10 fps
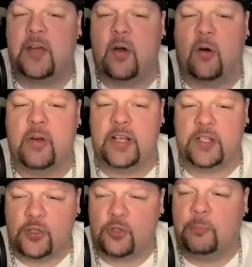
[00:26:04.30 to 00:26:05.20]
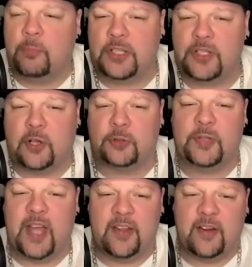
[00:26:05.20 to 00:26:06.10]
cojones to put this all
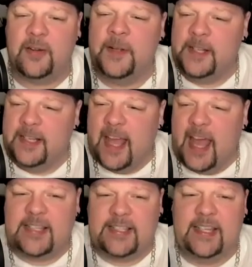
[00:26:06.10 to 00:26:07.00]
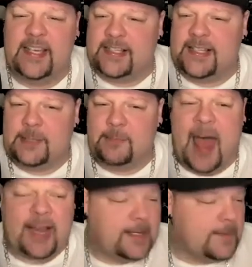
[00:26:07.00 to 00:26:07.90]
together. And Selena says
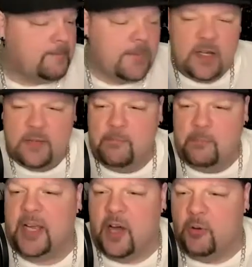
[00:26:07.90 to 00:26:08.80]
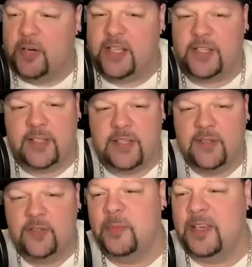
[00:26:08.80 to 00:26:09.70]
back, big cojones,
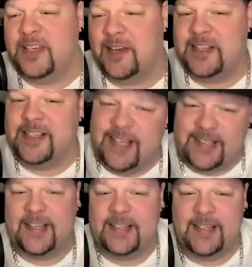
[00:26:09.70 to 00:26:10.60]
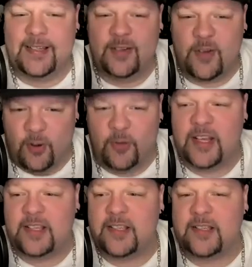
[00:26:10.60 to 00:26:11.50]
you mean non-existent
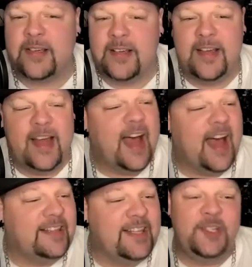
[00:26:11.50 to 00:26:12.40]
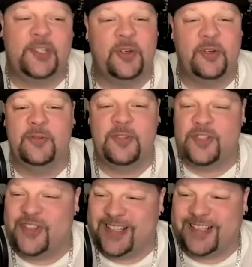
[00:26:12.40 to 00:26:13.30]
cojones. These two
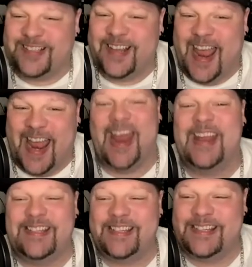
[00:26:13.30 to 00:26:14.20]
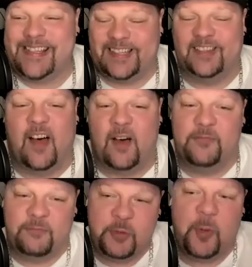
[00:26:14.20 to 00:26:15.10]
just hate to love
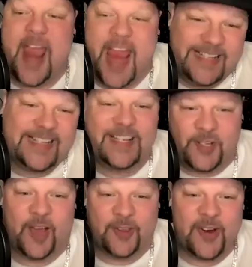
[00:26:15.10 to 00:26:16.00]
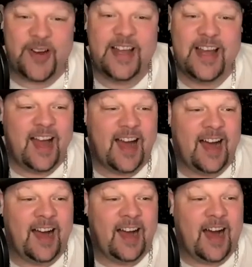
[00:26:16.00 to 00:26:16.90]
to hate each other.
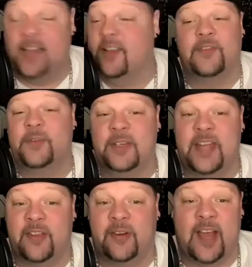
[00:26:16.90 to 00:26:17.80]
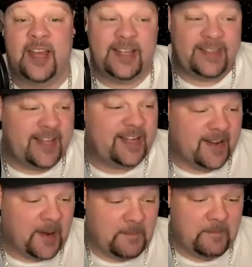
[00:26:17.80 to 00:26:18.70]
I love them together. And I think
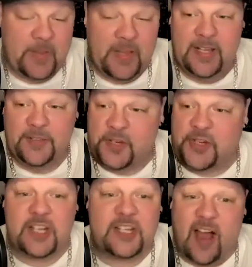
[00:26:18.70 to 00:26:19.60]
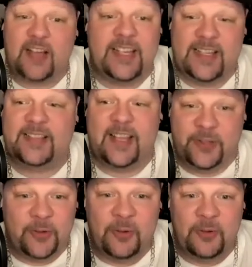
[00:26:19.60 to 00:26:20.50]
the shit talking that they
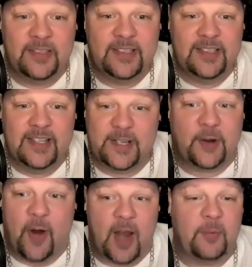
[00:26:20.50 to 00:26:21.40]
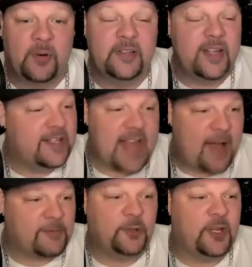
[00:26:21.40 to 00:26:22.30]
do is incredible.
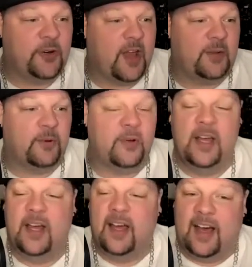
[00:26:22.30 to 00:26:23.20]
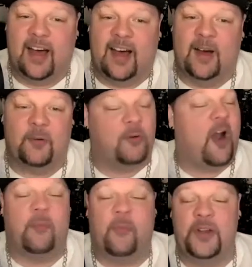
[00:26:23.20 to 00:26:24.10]
Absolutely incredible.
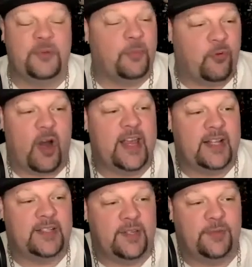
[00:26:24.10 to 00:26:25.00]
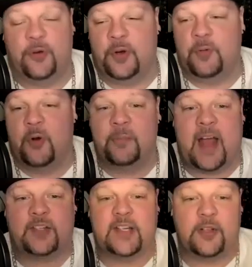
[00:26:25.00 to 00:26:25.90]
Rob, what did you, before I get into the Fury Road
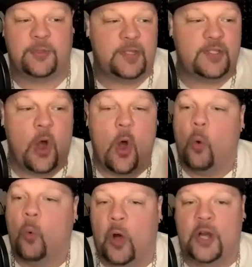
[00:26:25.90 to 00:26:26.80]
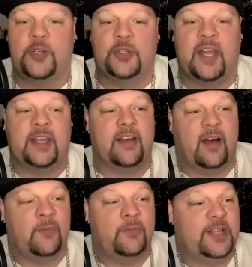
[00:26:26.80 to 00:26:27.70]
match announcements, what did you think
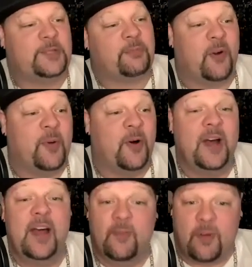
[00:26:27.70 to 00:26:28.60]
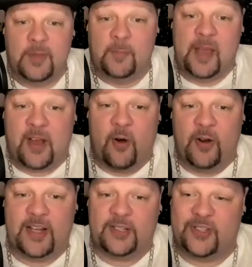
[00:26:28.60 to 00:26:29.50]
of this promo from the big
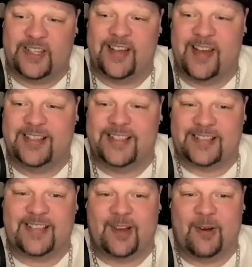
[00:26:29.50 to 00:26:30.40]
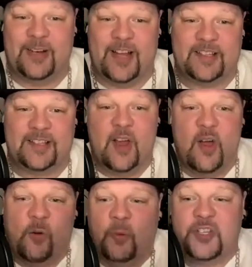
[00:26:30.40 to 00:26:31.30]
cojones to the non-existent cojones?
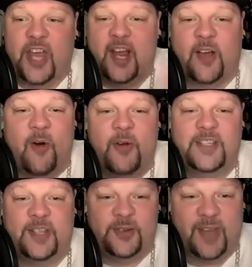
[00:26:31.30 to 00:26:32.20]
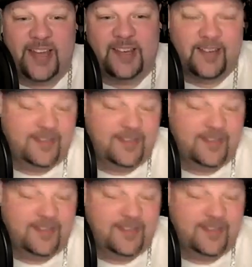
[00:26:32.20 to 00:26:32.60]
Which kind of cojones did you like?